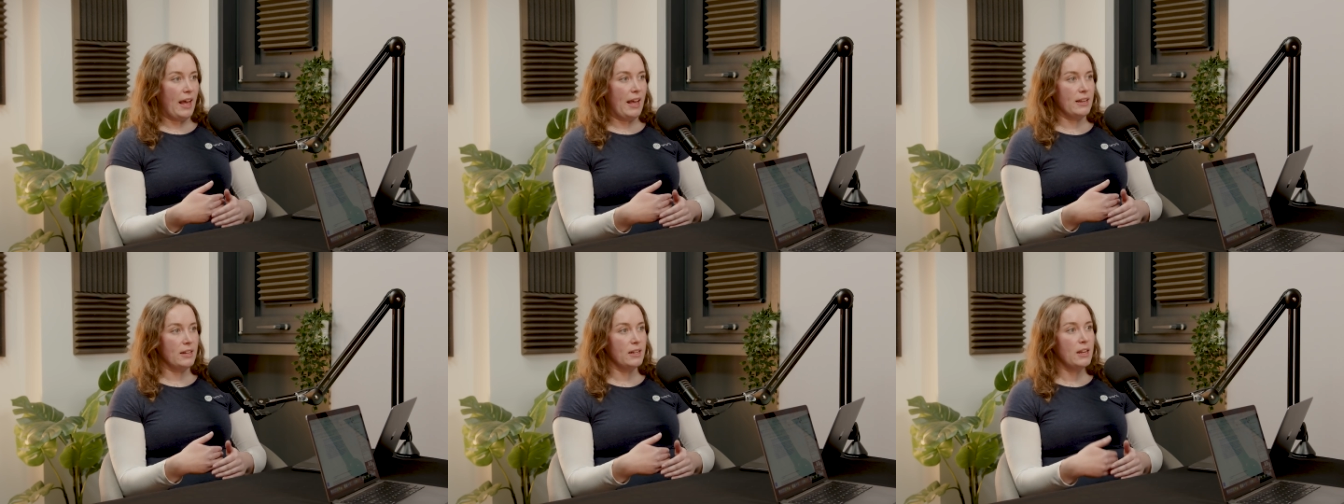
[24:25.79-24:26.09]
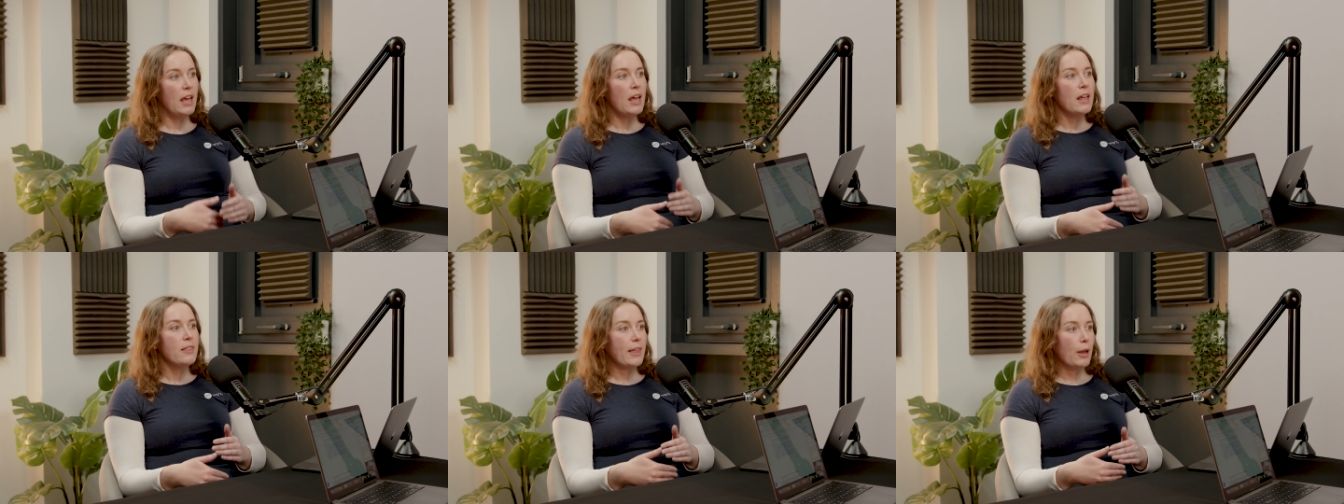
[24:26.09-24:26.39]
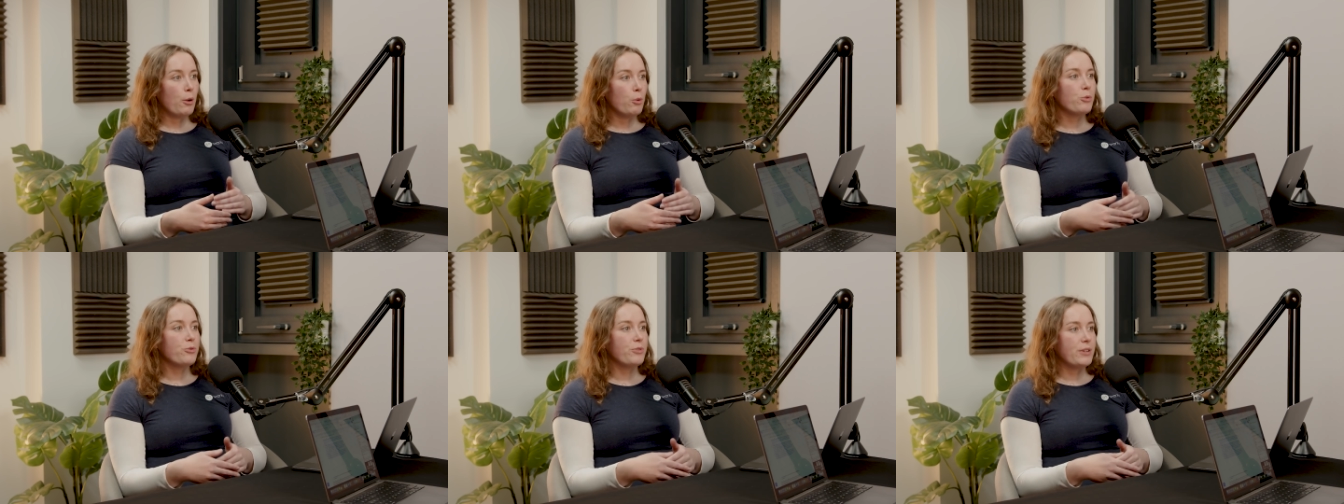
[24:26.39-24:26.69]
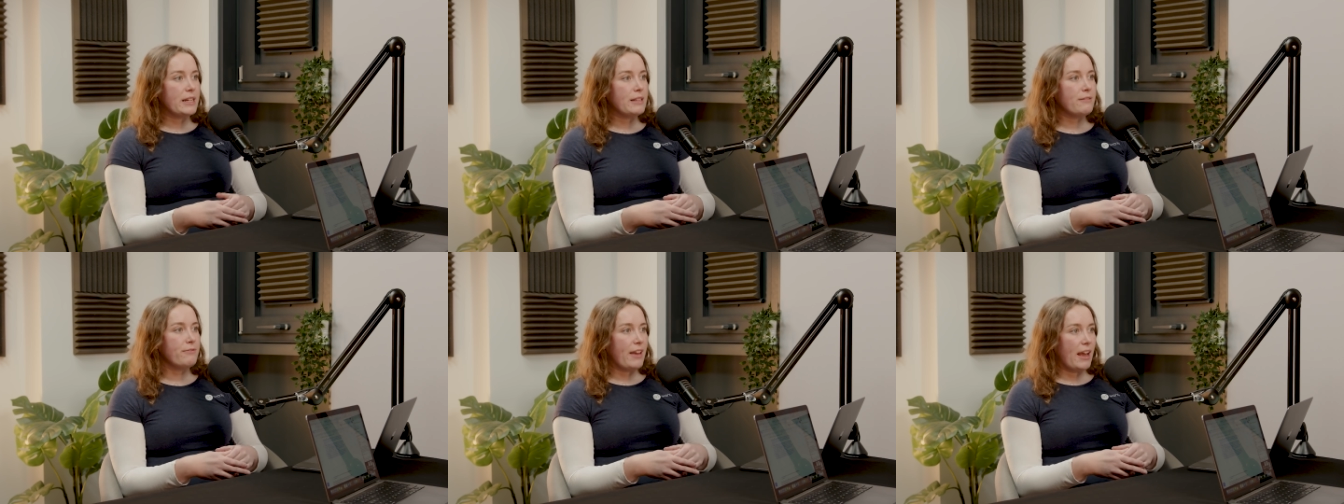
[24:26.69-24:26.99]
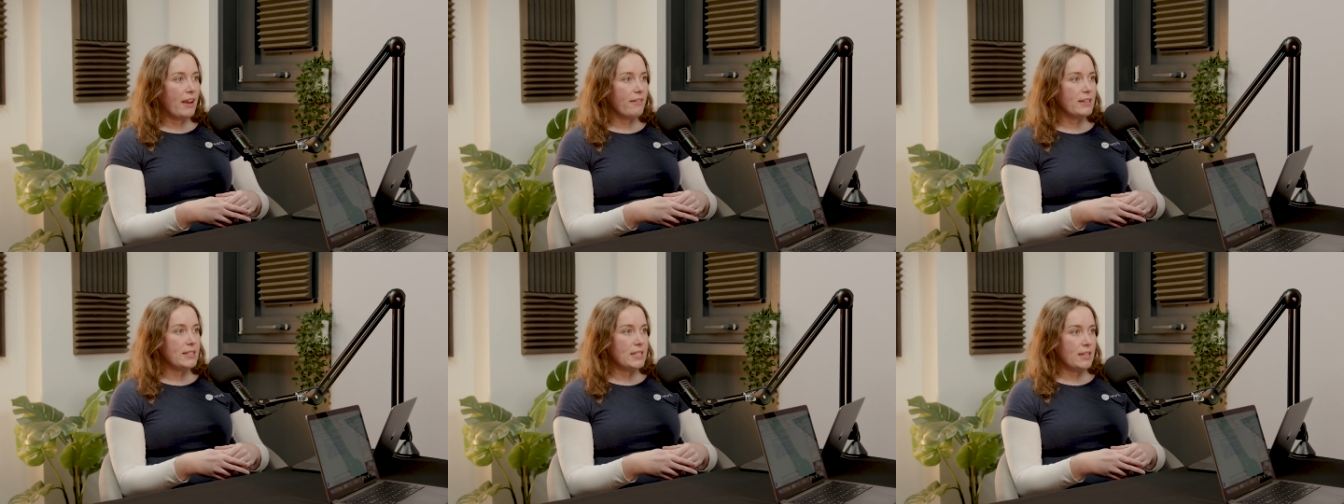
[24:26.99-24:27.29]
And that will really
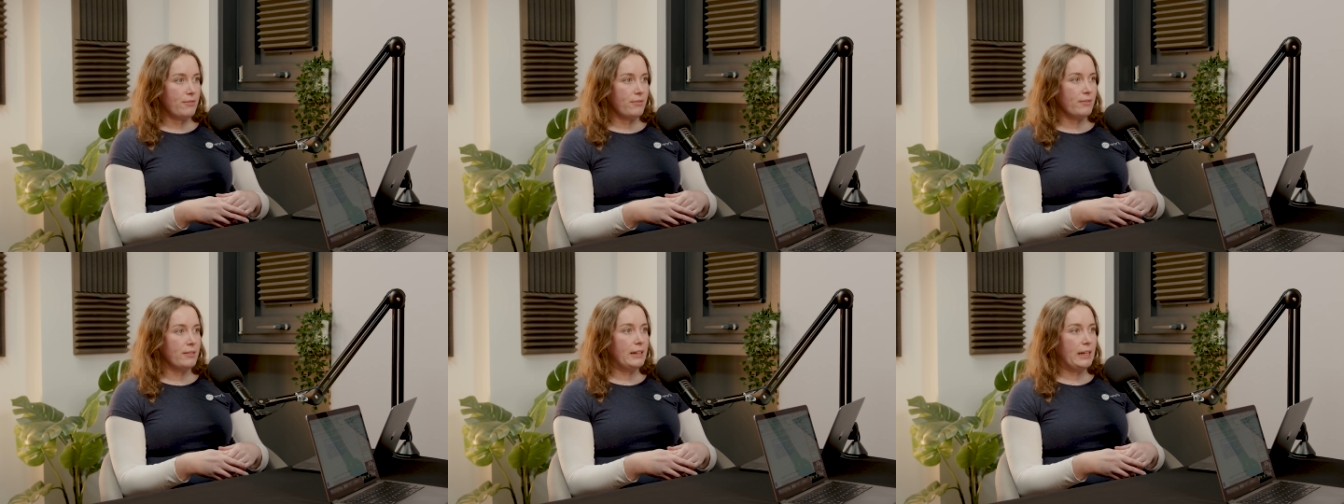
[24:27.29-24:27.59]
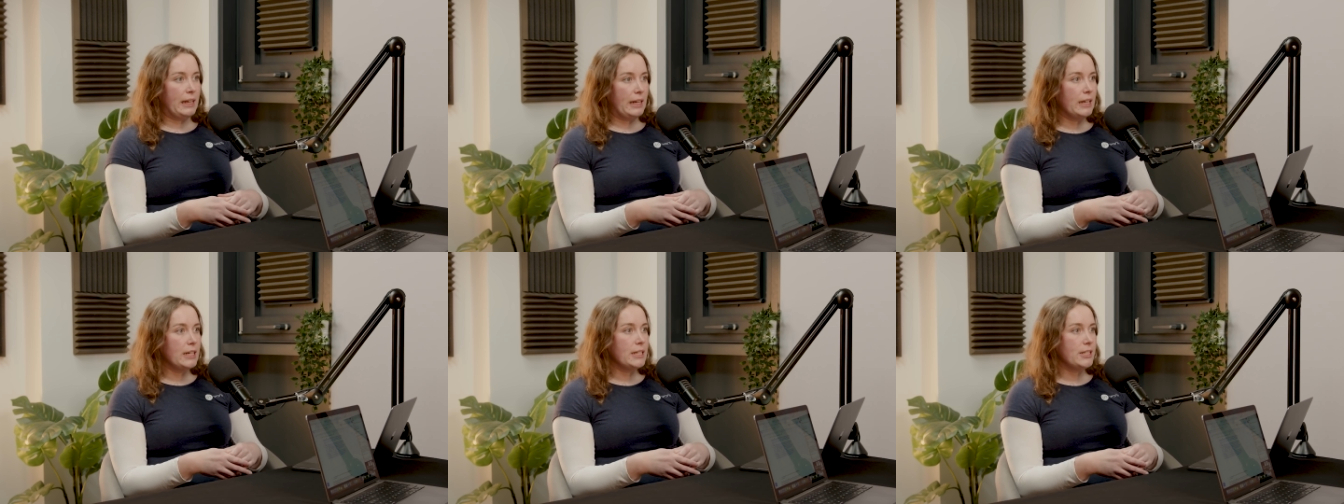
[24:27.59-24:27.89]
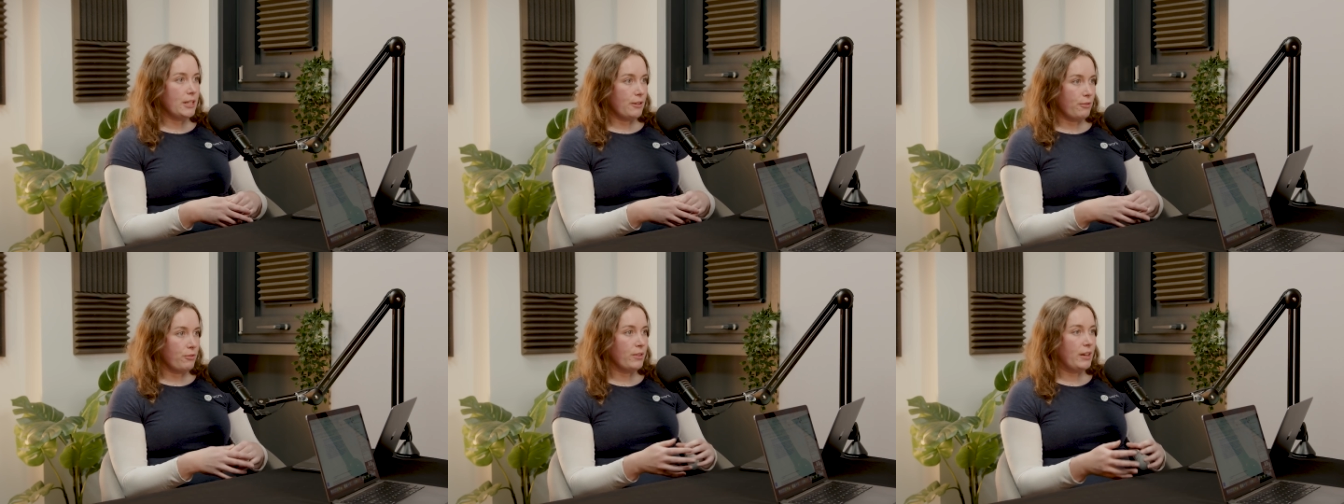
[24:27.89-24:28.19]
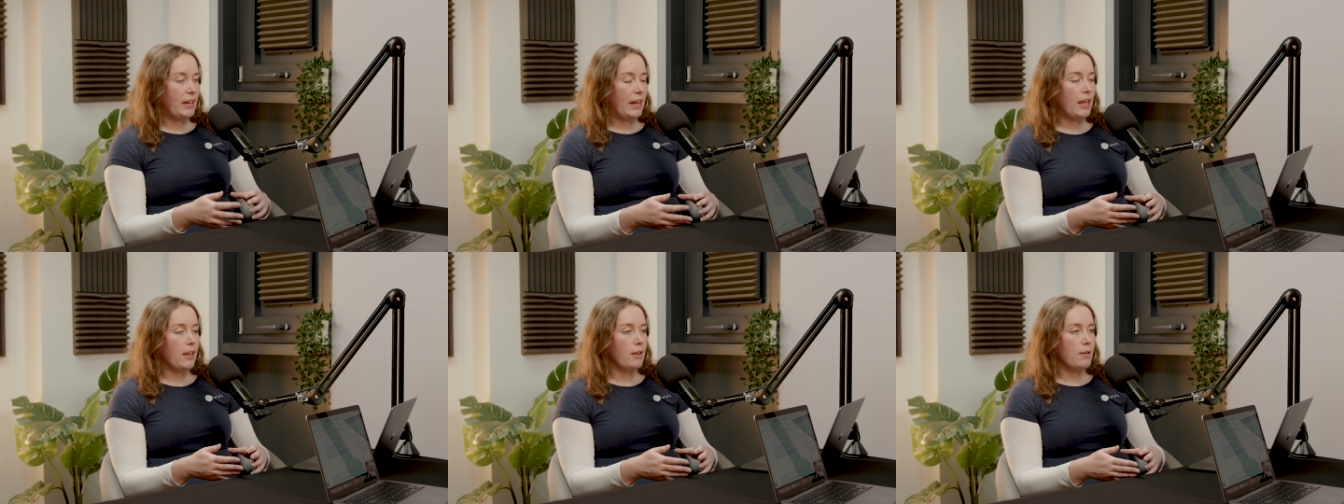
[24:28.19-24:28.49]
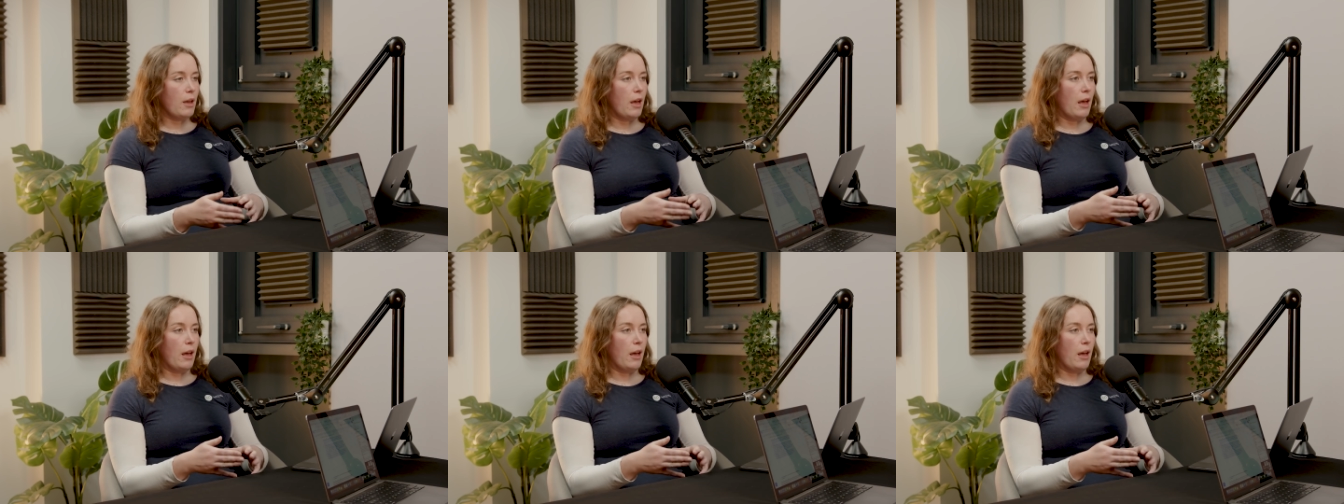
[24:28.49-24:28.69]
vary differently,